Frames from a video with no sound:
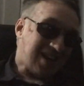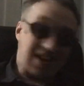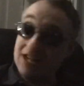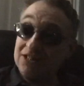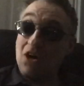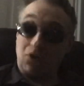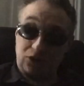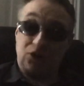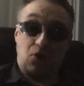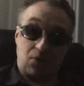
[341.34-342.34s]
And that's
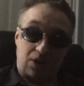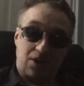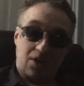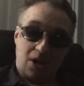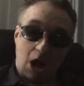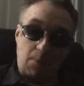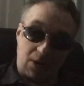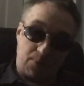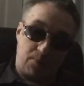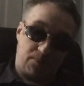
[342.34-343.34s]
called zoning. How
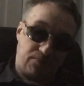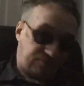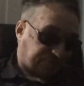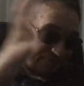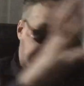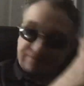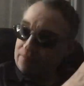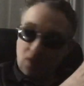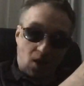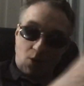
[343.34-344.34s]
many
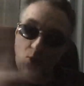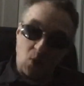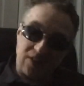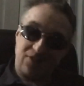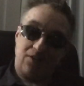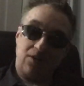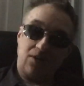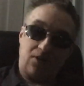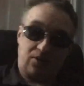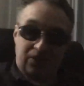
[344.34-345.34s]
width,
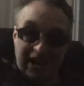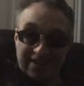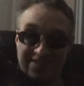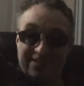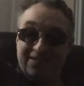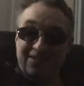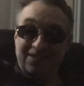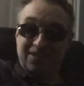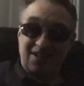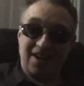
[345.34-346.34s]
length,
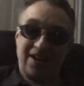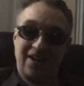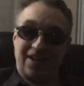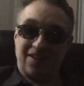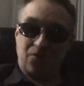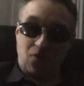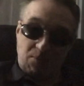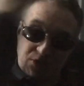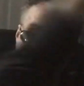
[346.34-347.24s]
and from the